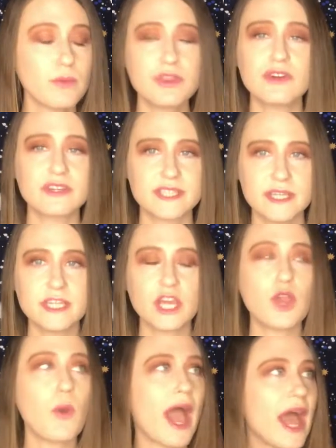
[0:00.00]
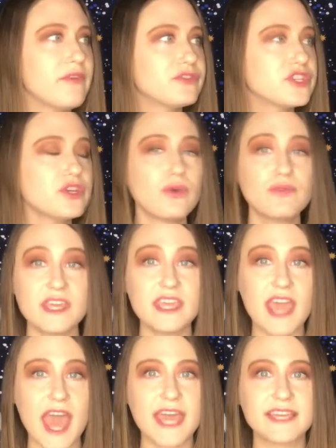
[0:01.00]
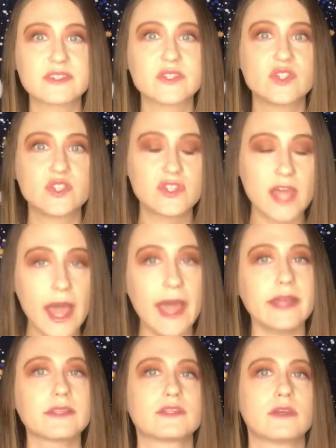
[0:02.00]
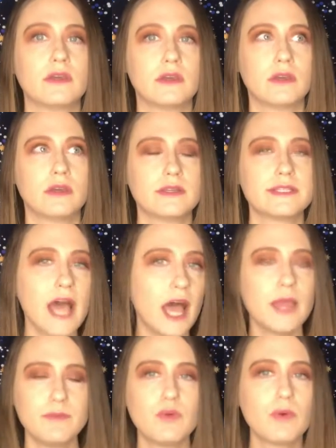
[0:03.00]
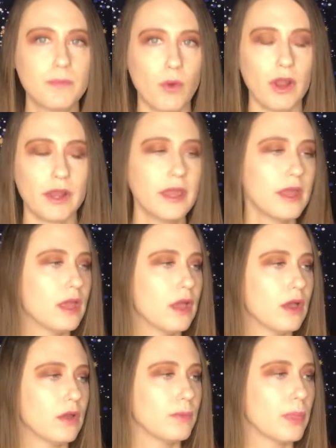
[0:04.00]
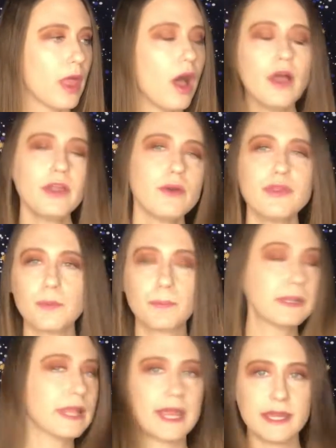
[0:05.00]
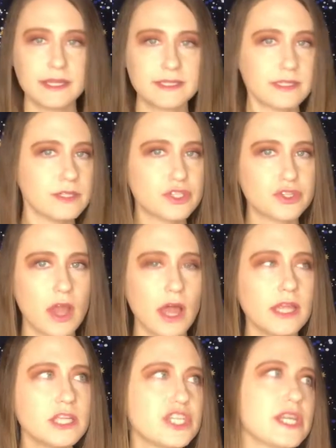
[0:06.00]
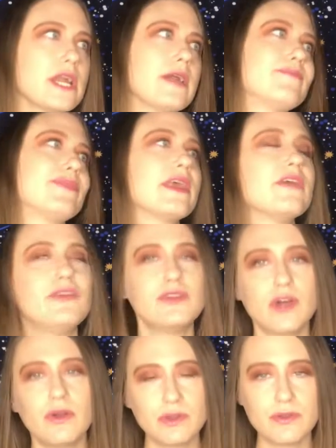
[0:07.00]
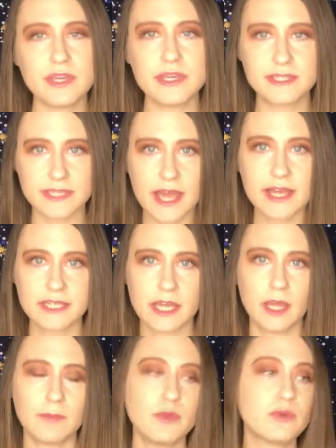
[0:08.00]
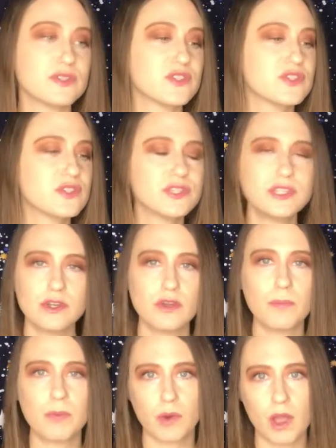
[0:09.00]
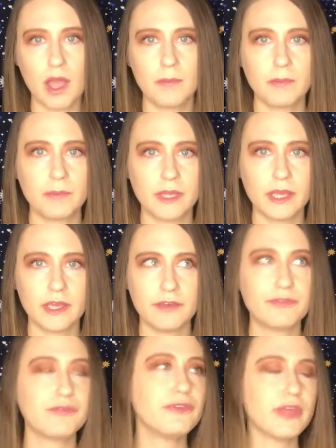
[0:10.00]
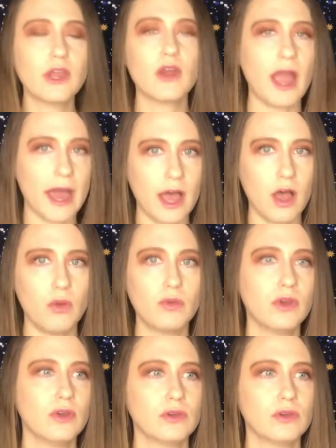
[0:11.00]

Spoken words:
with your ascendant, you have to know the exact time you were born. All your other planets in astrology, if you don't know the exact time, you could still probably figure out